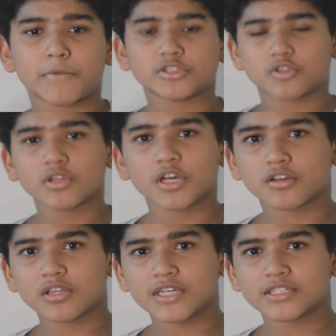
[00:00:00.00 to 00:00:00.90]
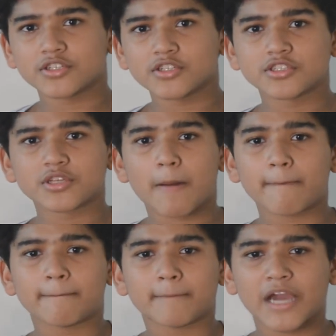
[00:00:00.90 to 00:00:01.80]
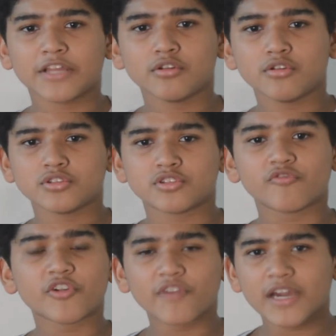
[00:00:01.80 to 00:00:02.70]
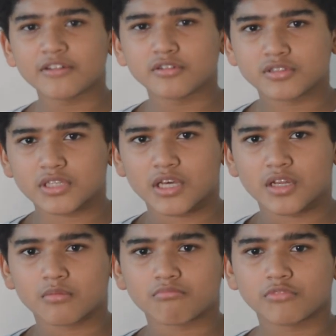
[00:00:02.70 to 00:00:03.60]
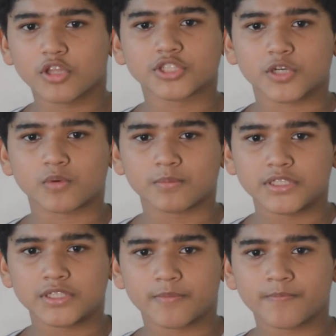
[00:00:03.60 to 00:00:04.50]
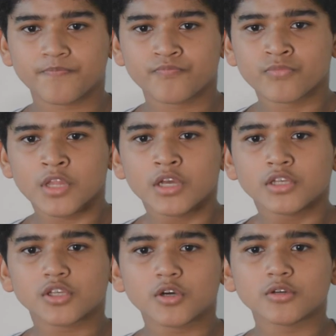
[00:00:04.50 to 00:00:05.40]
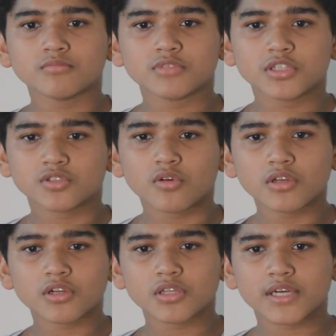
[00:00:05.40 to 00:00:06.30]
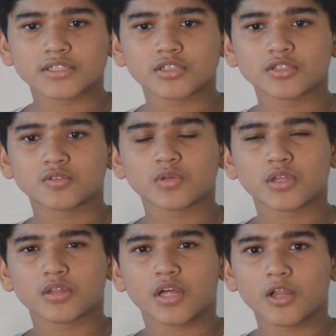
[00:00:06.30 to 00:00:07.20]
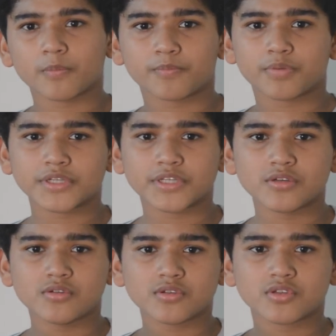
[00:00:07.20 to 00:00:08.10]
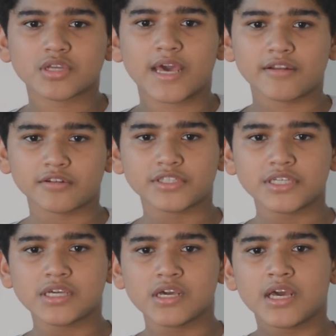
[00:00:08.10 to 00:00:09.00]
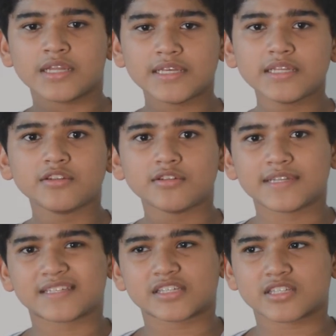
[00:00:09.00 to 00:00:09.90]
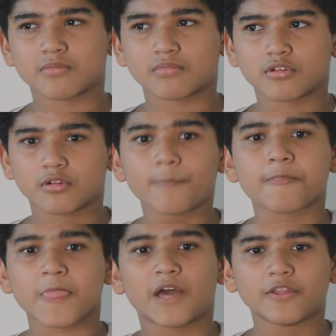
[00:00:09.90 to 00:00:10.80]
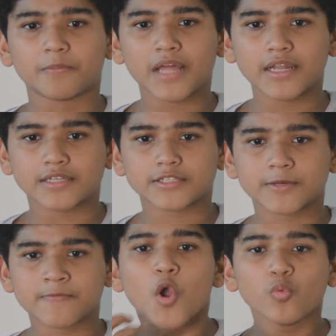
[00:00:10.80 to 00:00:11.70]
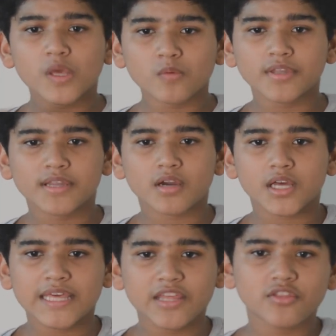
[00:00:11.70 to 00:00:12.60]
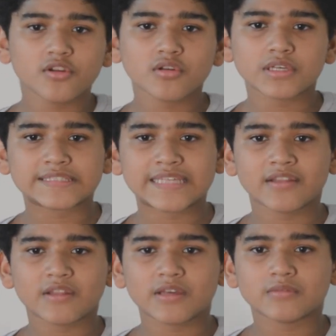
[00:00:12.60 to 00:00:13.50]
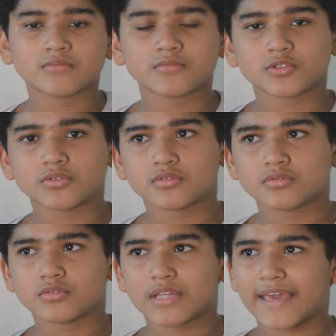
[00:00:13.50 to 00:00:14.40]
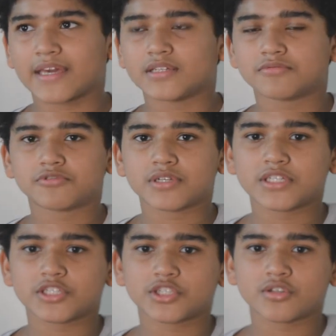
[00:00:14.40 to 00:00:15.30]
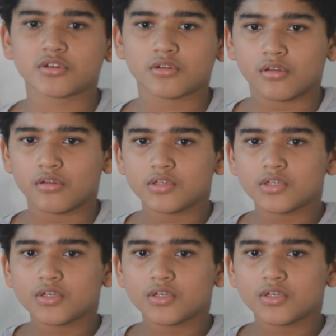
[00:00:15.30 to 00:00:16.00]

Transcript: solar collectors, miners, refiners, and launch equipment. So the solar collectors will help produce energy needed to disassemble the planet. We would either send them to like a traditional